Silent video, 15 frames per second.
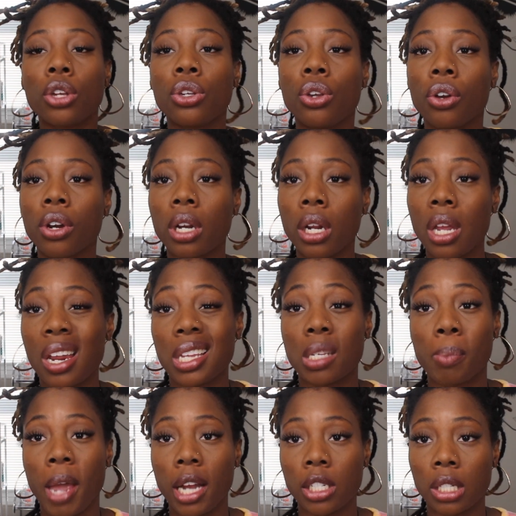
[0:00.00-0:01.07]
you're going to need a
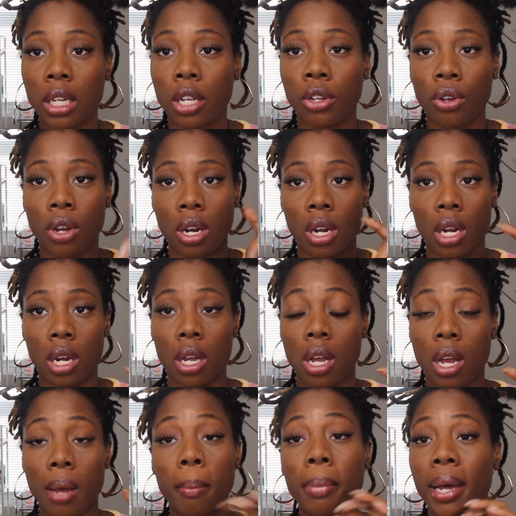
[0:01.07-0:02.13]
spatula and you're going to need a
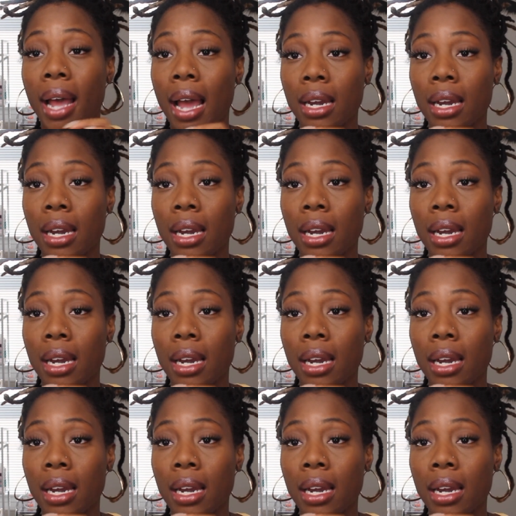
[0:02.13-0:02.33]
cup. But